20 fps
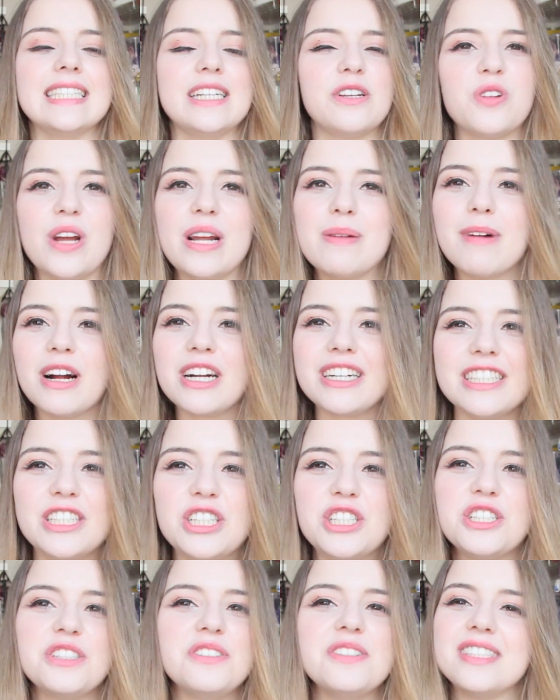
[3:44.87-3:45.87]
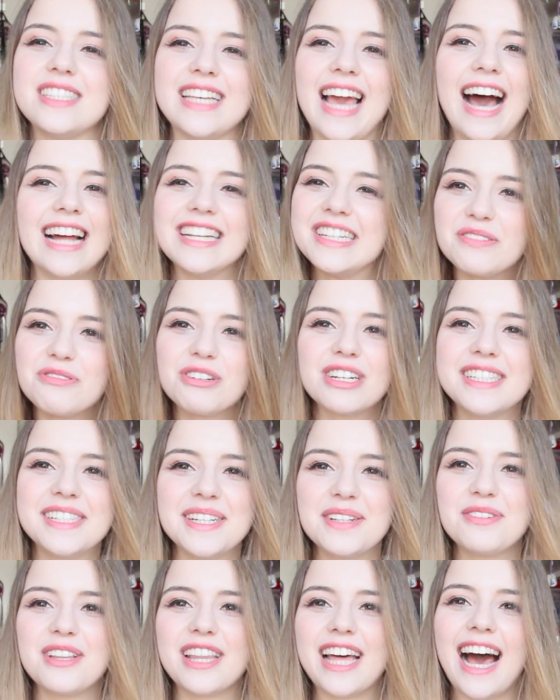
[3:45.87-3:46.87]
trademark issues. Yeah, I didn't want to
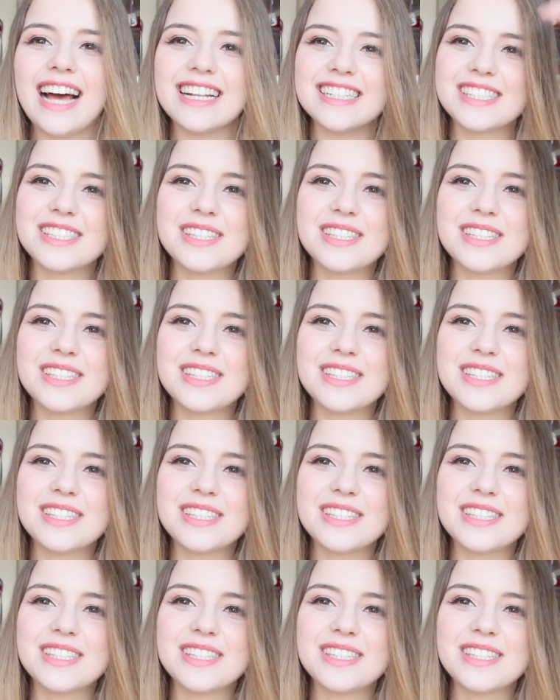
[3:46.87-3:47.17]
deal with that.